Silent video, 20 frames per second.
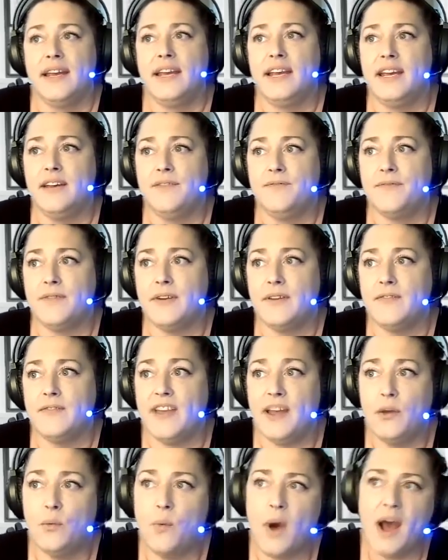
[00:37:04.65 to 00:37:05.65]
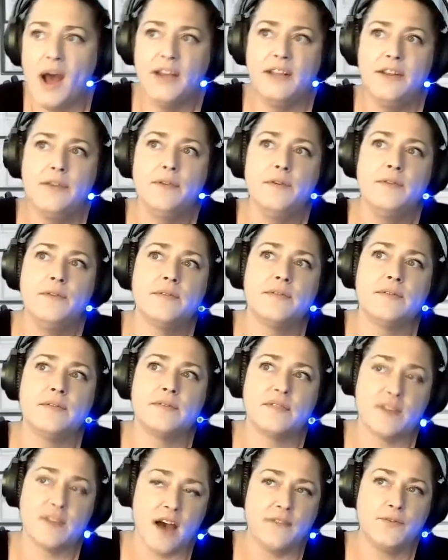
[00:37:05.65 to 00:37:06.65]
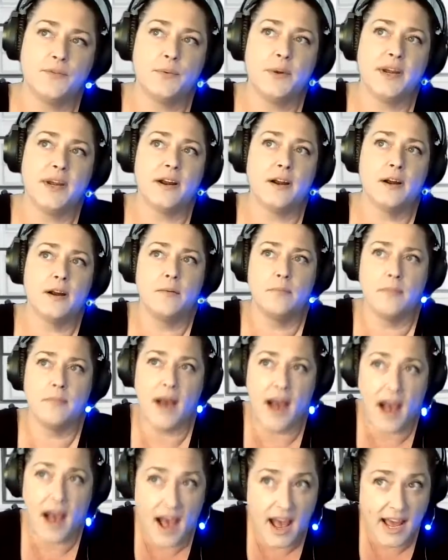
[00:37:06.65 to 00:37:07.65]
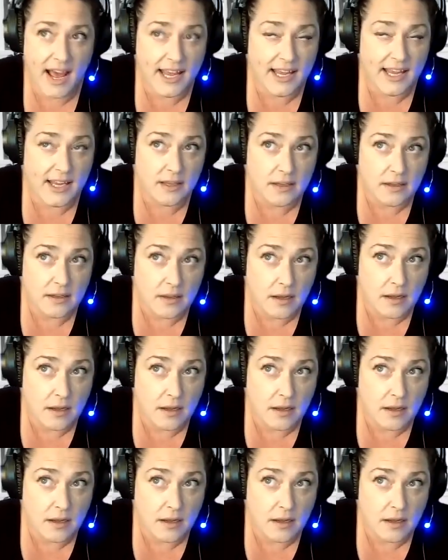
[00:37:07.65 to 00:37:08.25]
If they want to use software, I